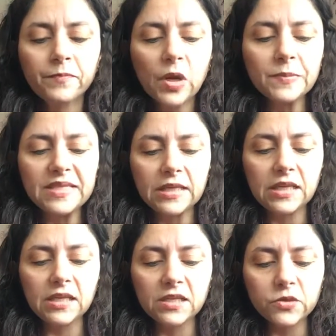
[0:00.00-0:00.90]

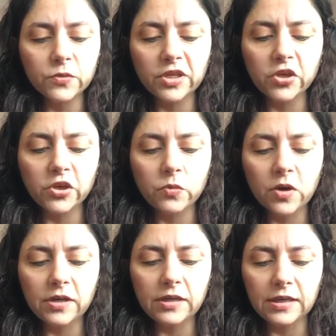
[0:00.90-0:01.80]
Obsidian is a really good
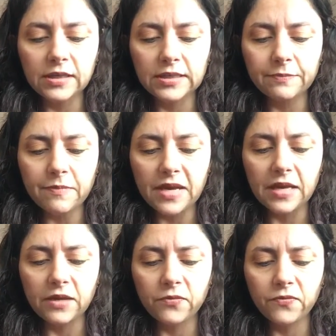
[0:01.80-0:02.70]
one. It's
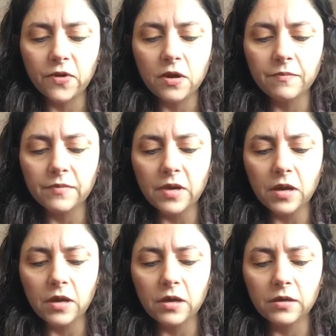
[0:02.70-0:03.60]
made from
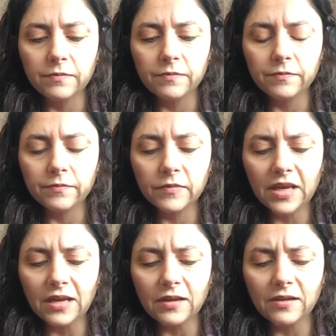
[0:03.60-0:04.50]

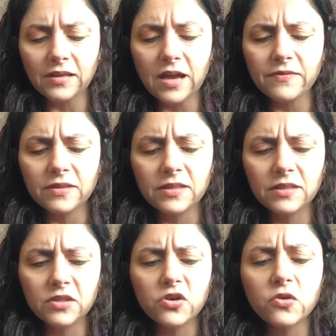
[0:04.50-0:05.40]
lava
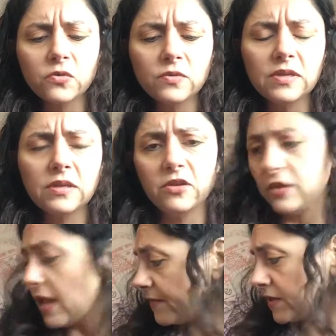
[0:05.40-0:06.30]
stone.
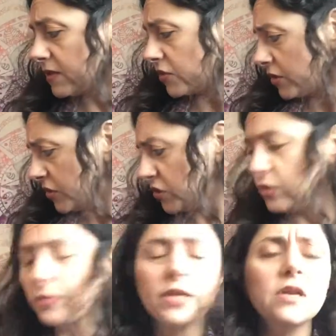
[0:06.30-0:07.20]
Lava is good
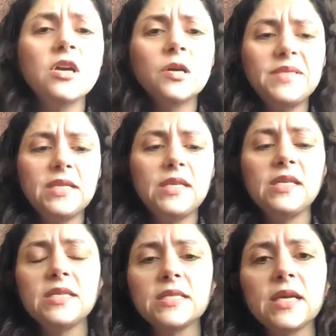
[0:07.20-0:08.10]
too, but obsidian
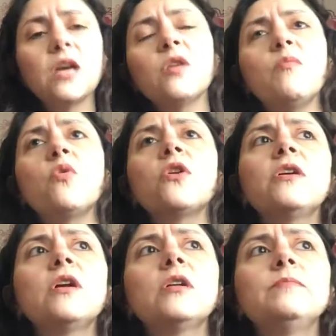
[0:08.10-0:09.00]
is like a more